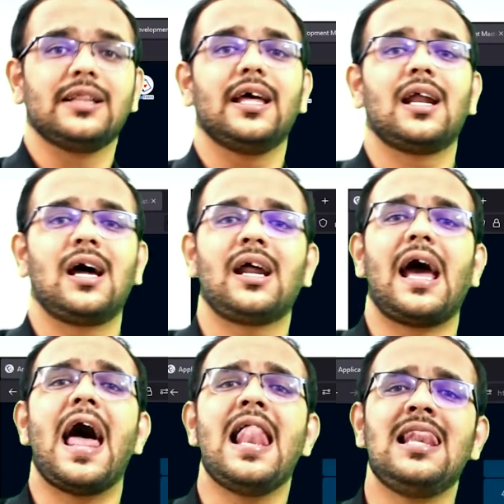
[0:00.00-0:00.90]
there are
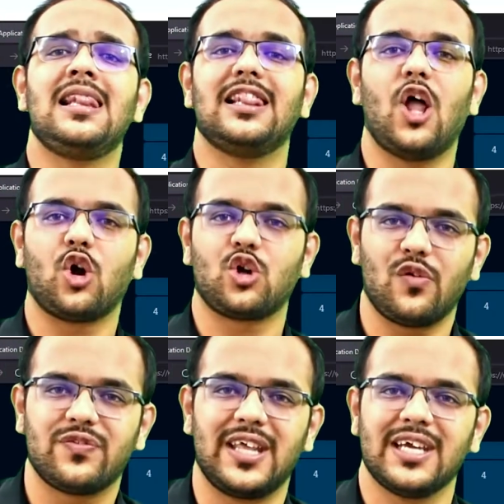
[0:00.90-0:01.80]
hell lot
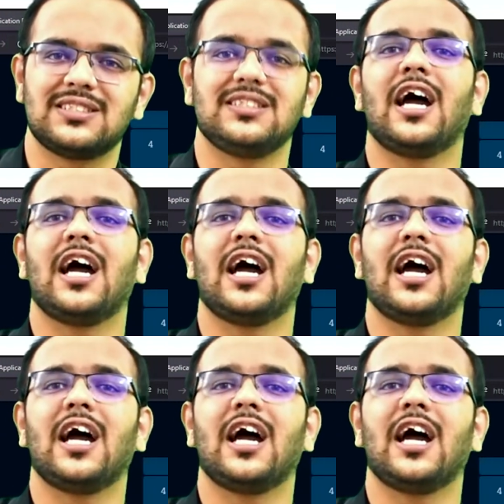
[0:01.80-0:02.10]
of things